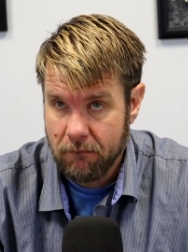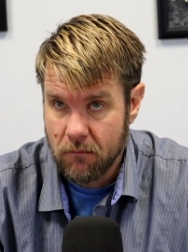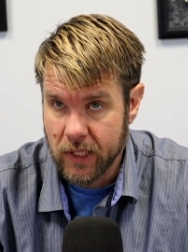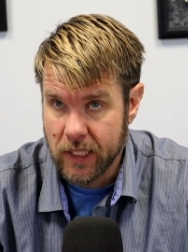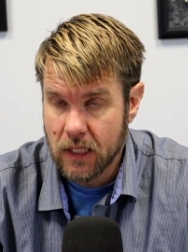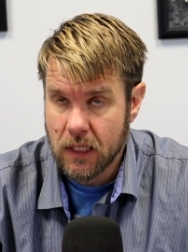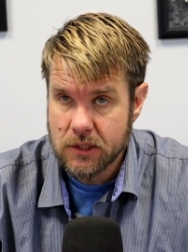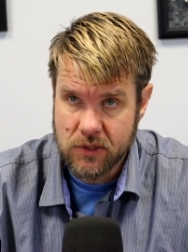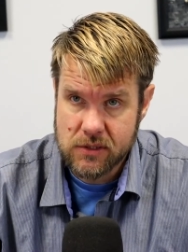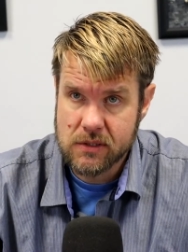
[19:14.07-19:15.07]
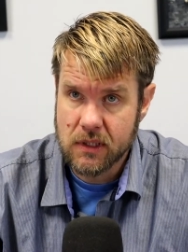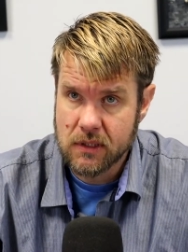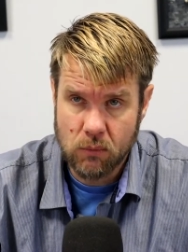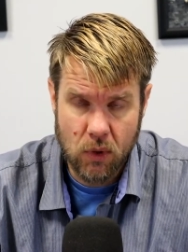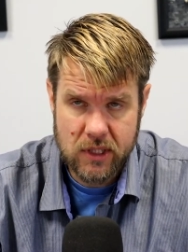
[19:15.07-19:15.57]
Okay, so this is
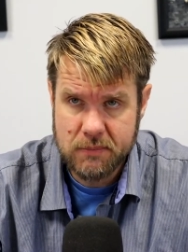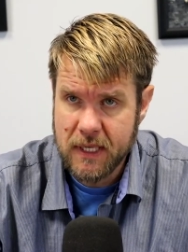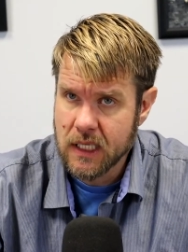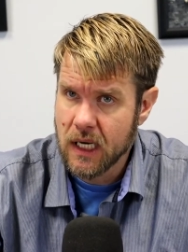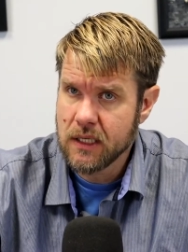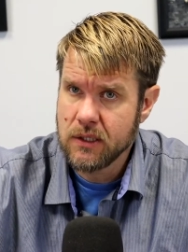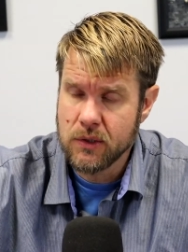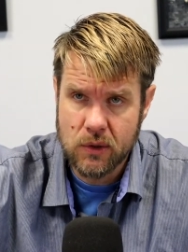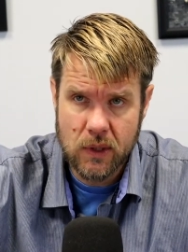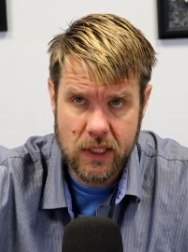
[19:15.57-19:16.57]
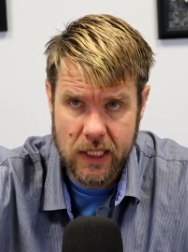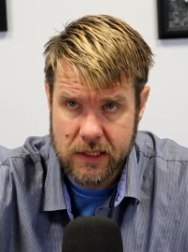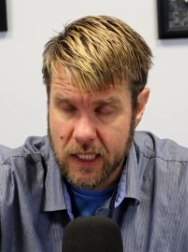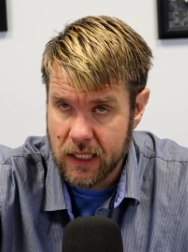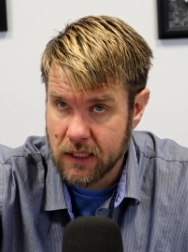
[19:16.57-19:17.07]
the work that's being done. You do it
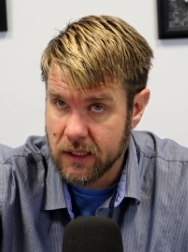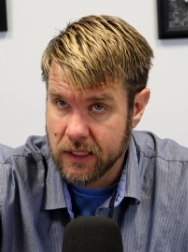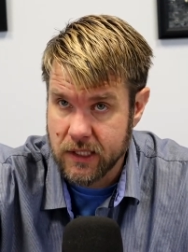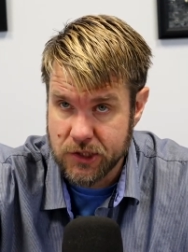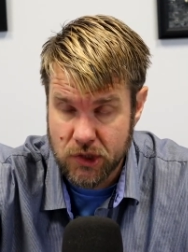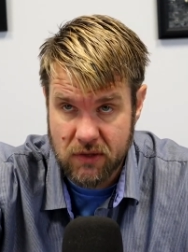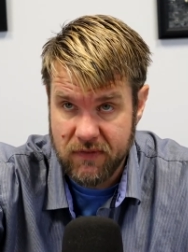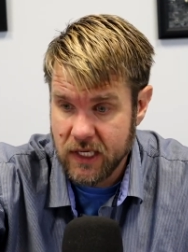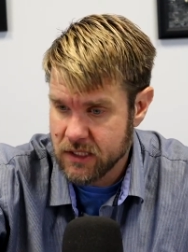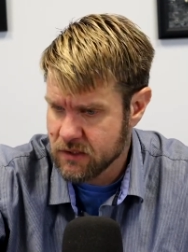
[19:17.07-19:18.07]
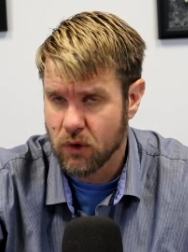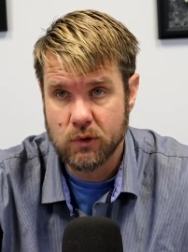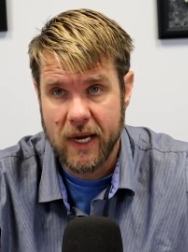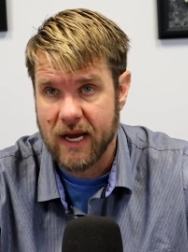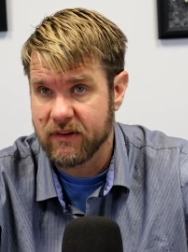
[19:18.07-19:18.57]
at your convenience. Of course,
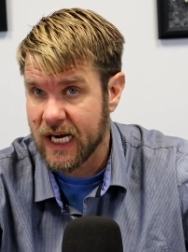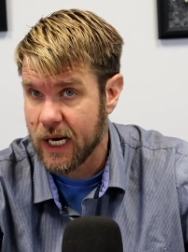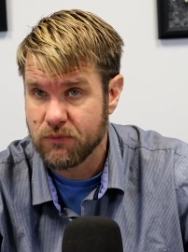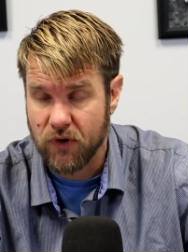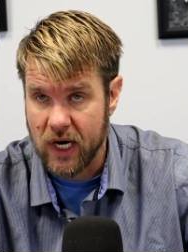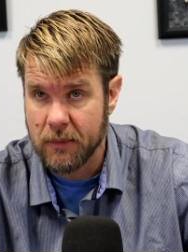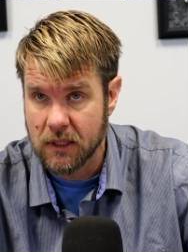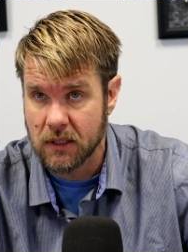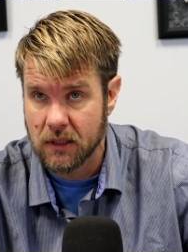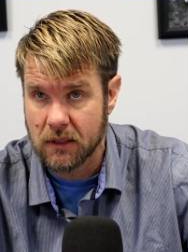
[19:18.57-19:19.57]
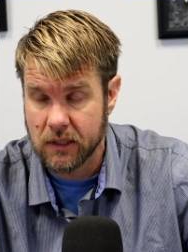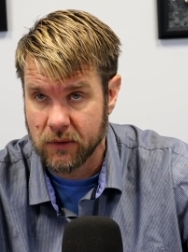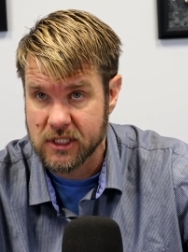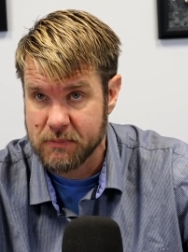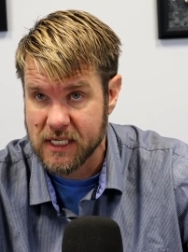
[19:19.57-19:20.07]
we may have a time frame in
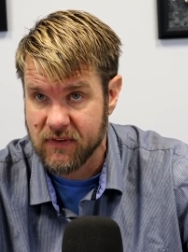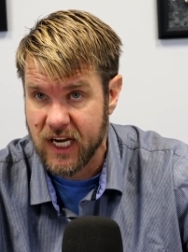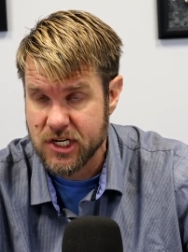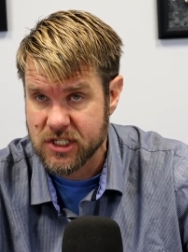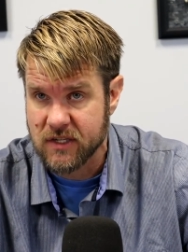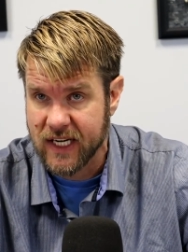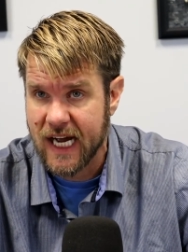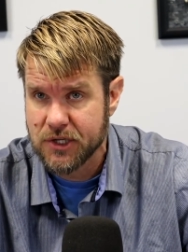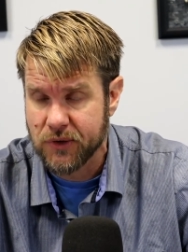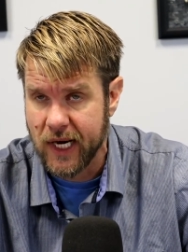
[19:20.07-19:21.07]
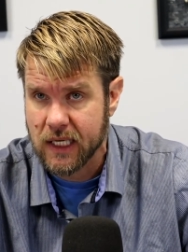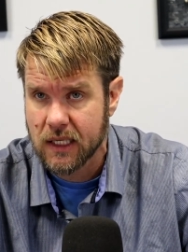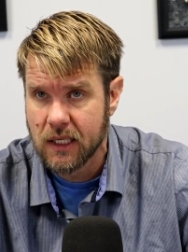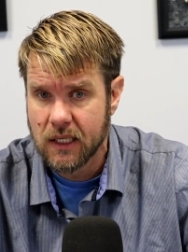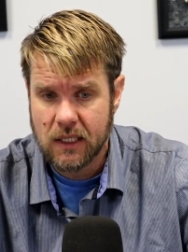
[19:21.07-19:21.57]
the specifications of the contract,
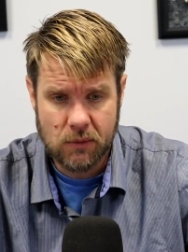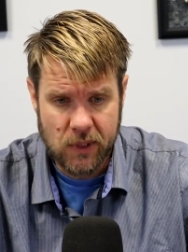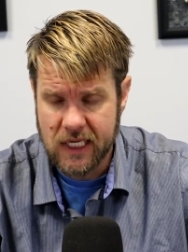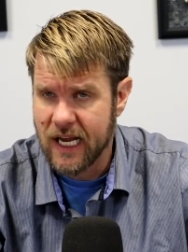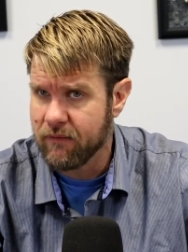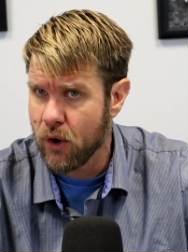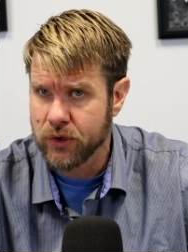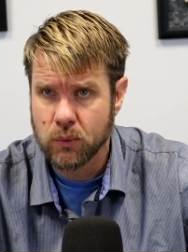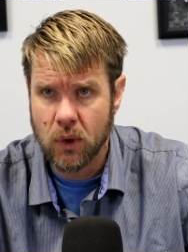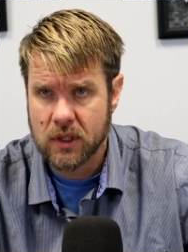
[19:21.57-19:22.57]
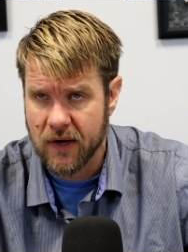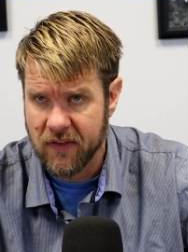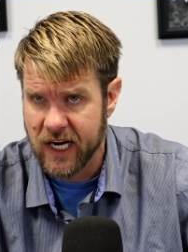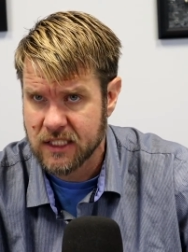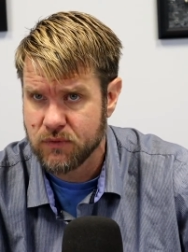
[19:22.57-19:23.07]
and we need to have all this work done
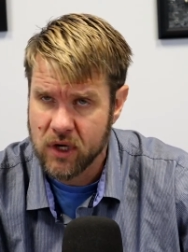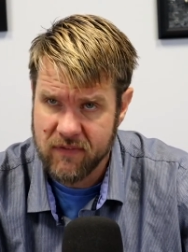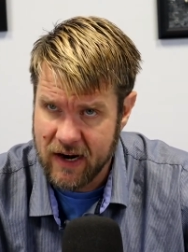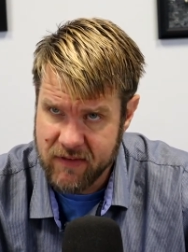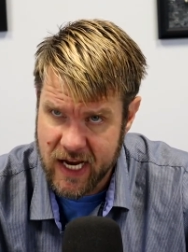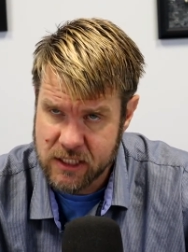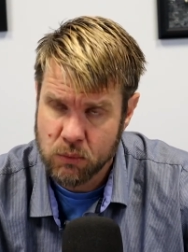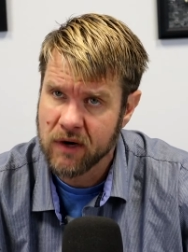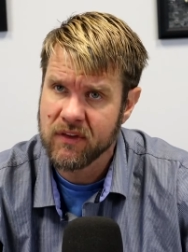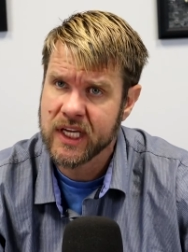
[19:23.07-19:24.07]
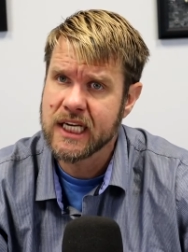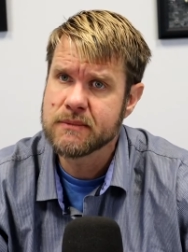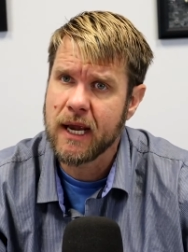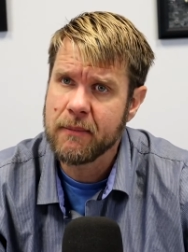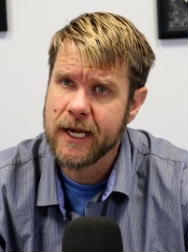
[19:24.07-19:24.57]
in the next 45 days, whatever the
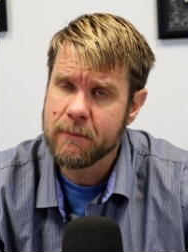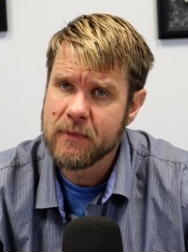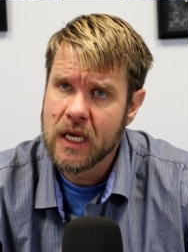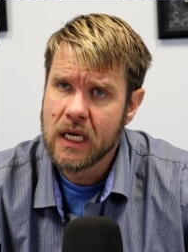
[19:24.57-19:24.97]
case may be.